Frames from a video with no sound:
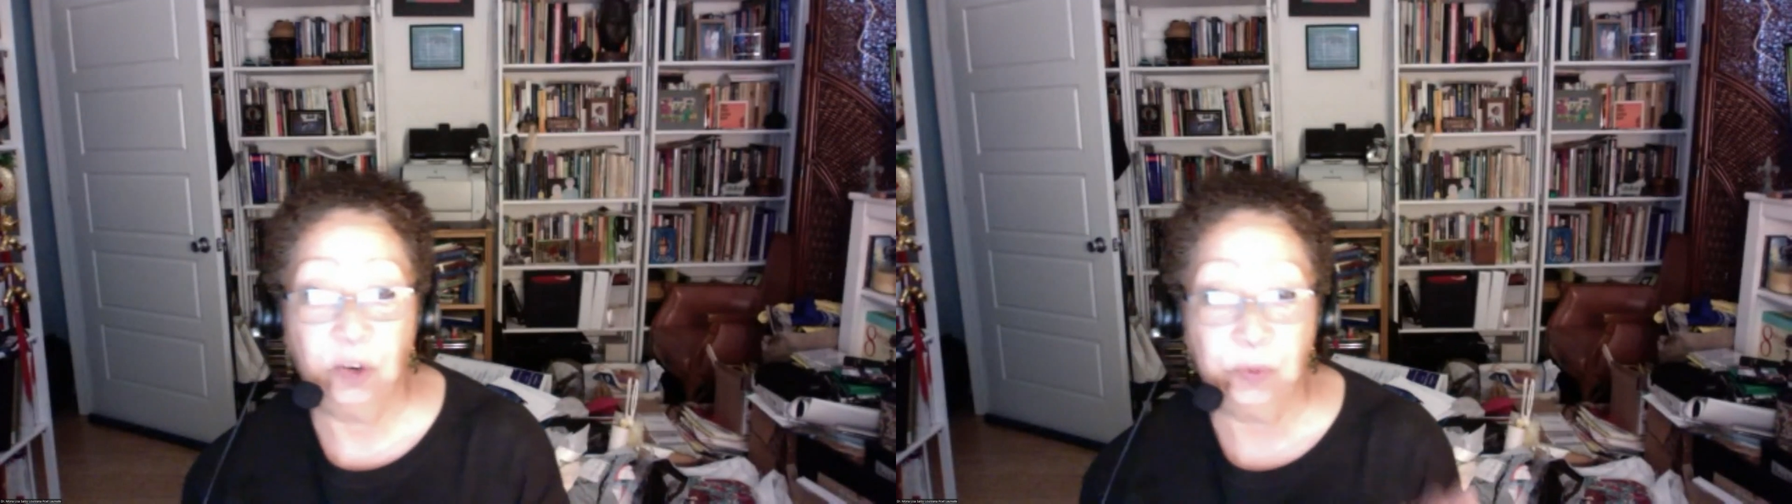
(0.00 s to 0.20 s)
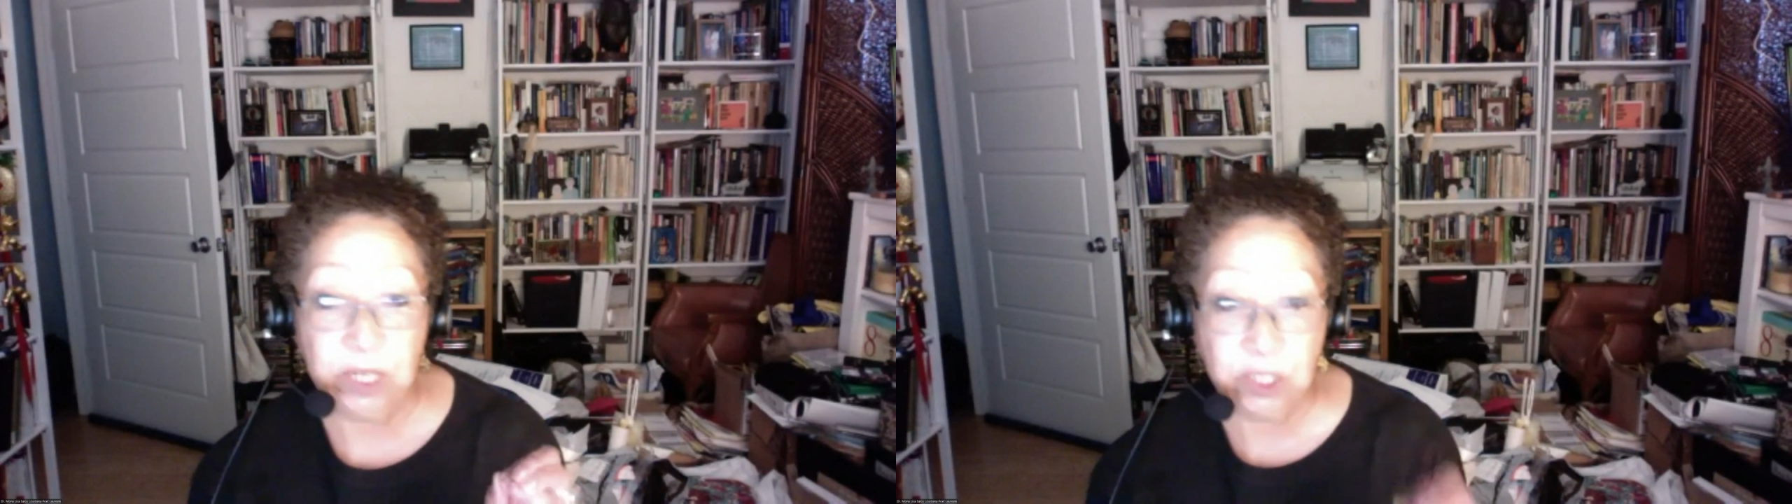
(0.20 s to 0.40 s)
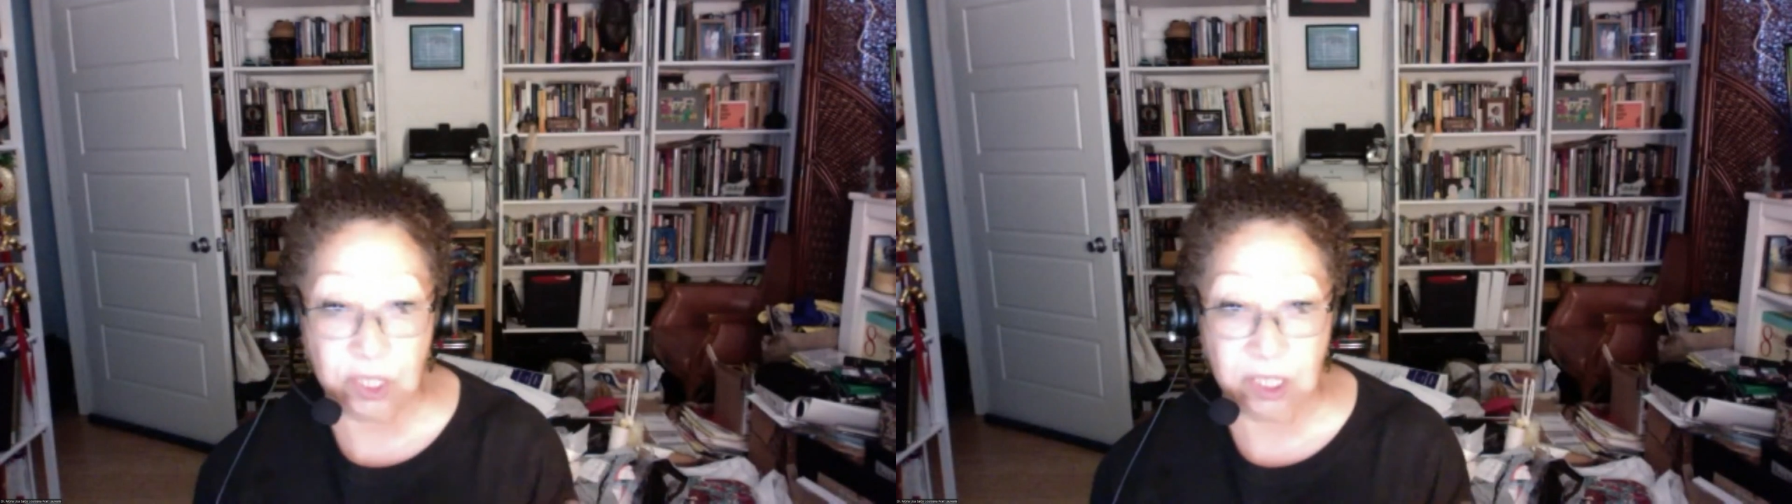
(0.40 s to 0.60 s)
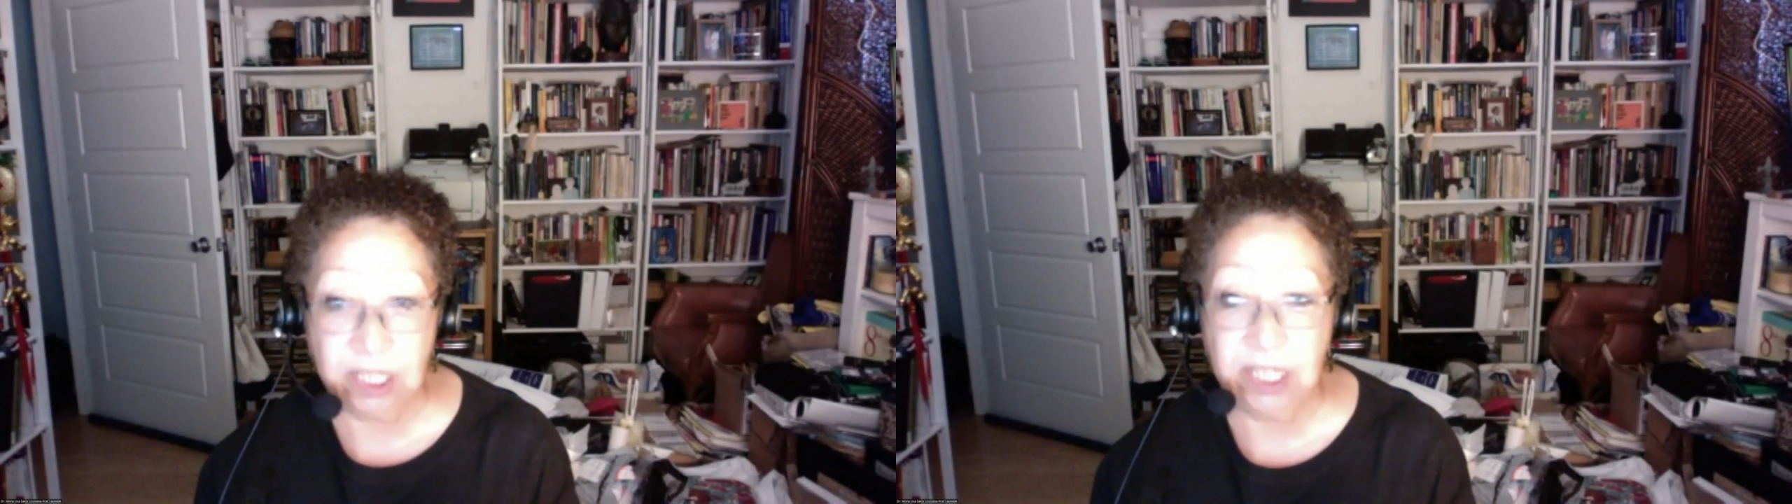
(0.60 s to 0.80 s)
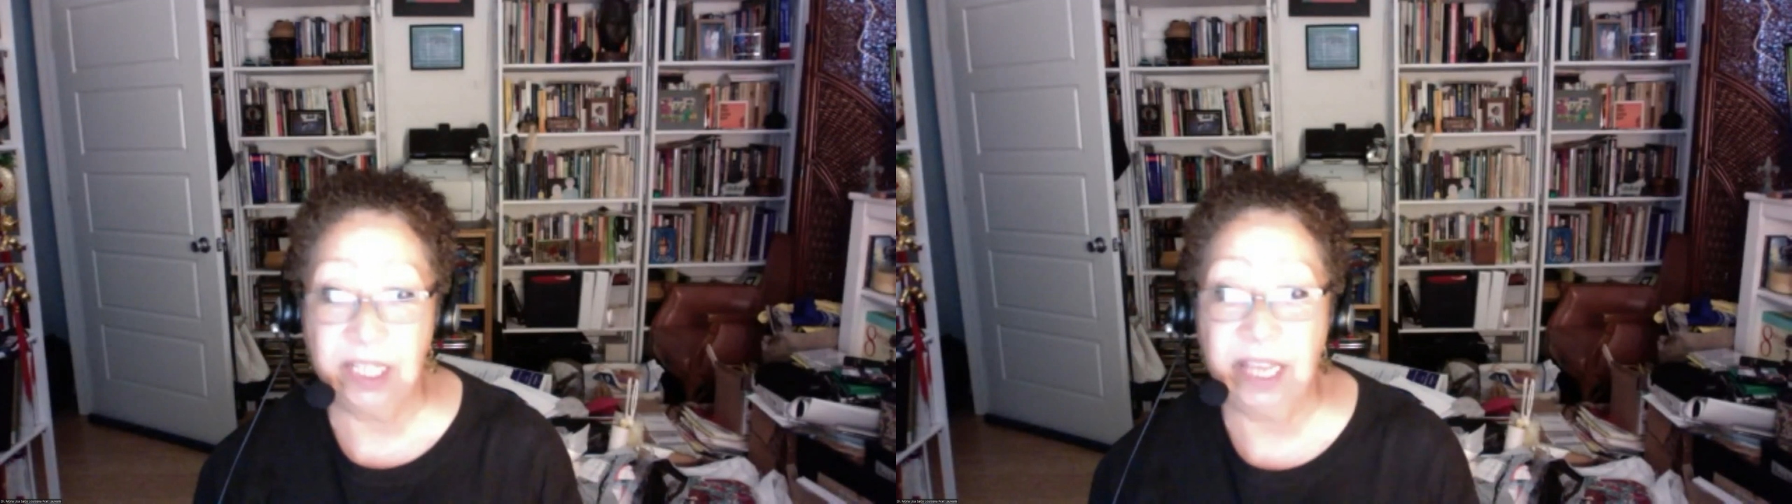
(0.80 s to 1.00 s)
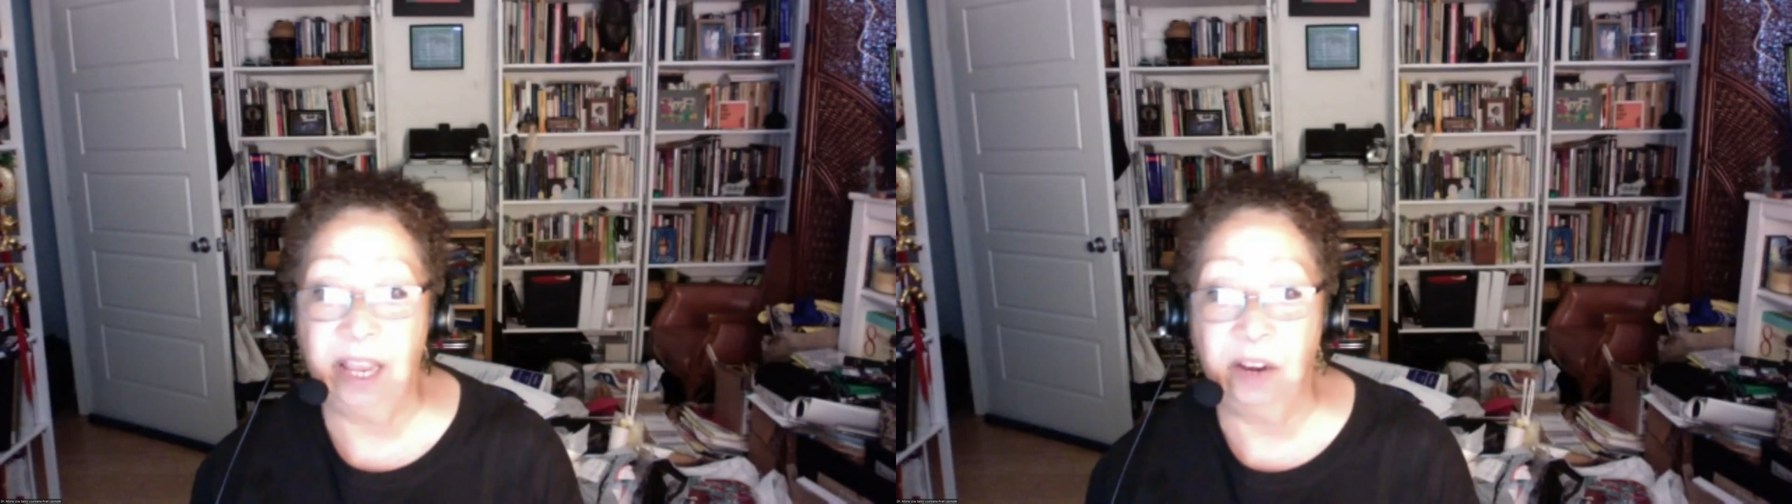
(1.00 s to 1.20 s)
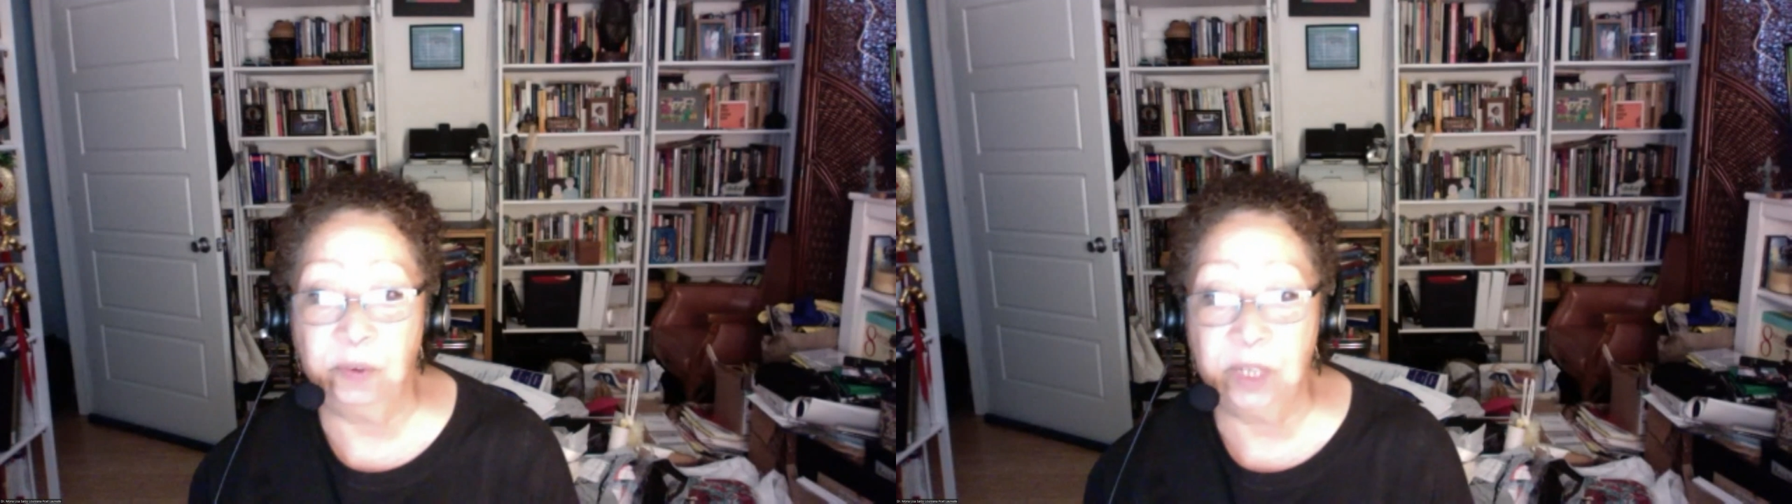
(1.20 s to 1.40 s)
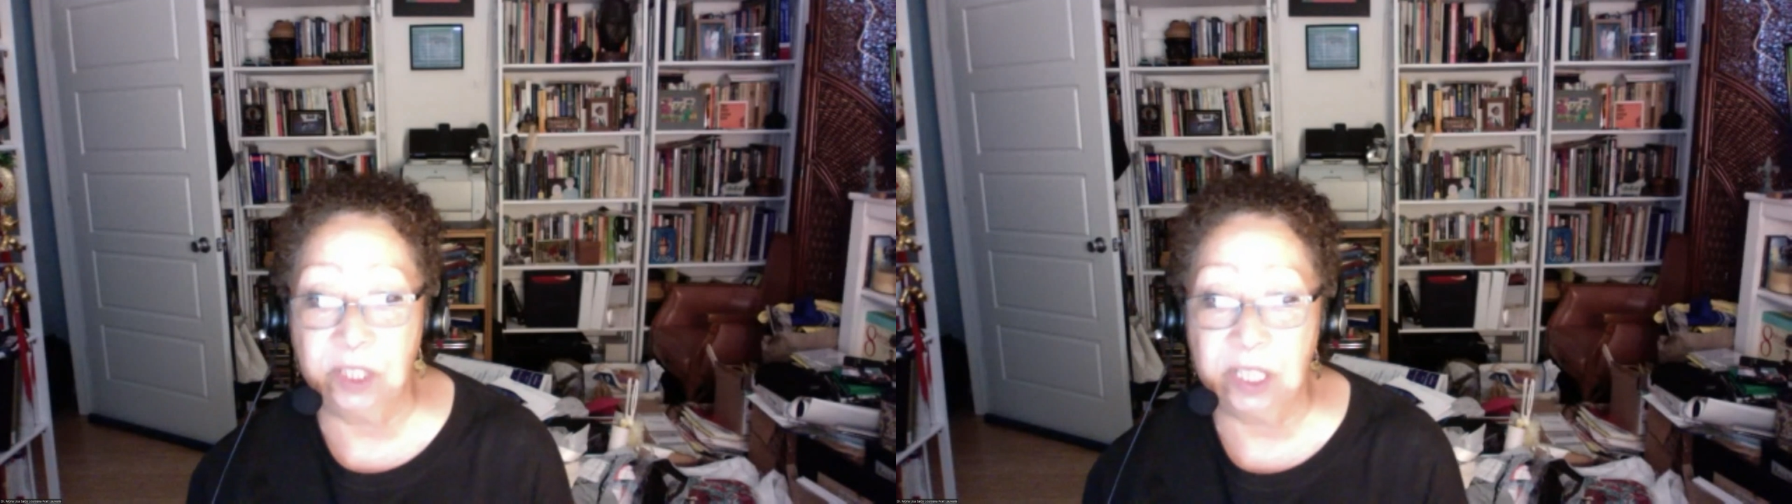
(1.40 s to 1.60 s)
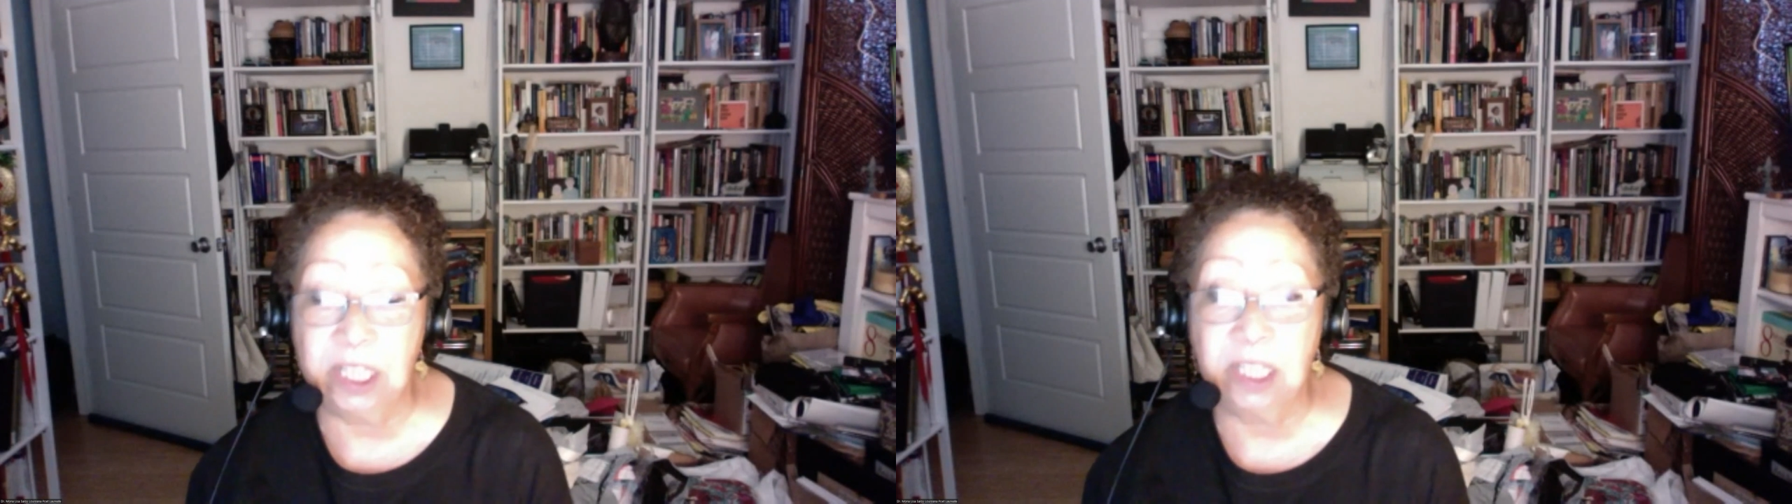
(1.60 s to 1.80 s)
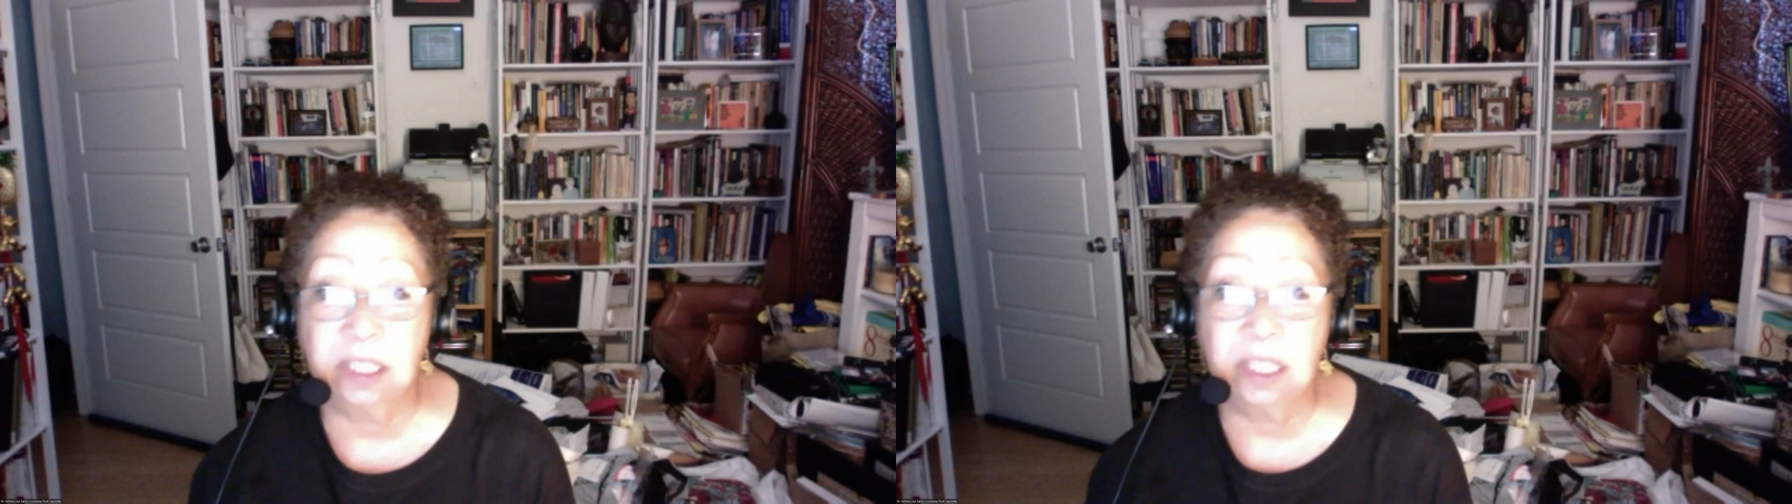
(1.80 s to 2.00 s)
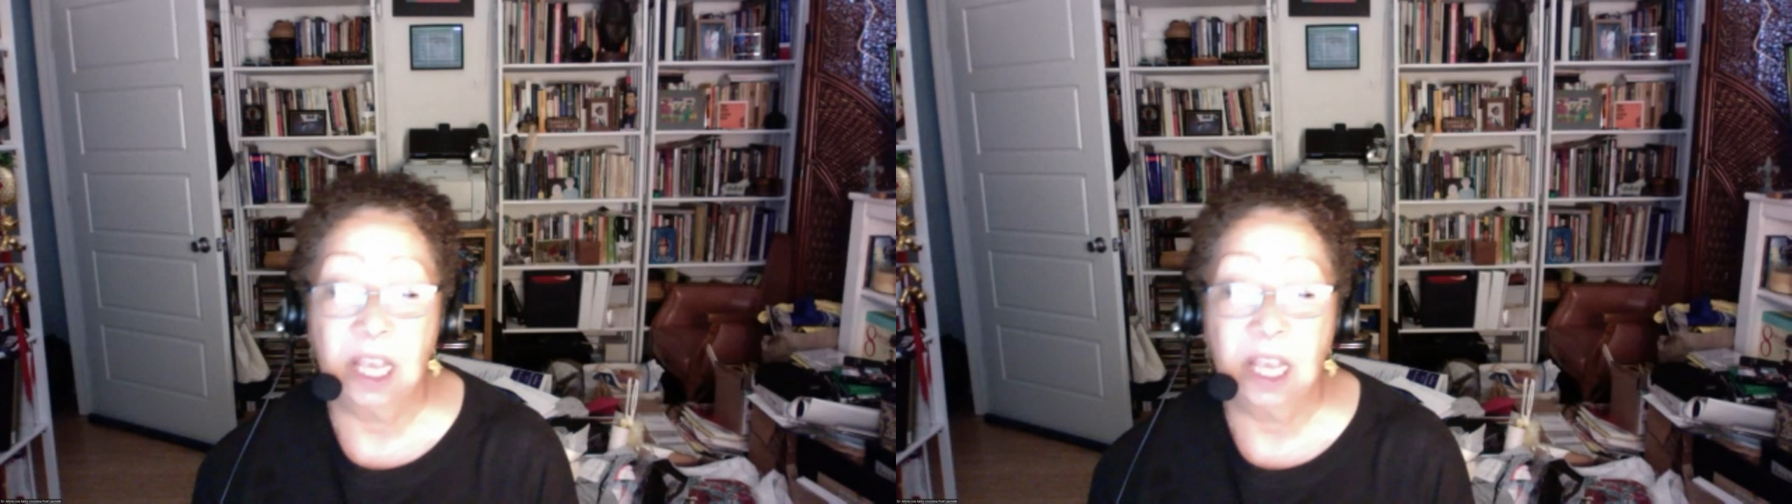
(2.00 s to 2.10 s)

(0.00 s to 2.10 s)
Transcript: Originally, yeah, originally, because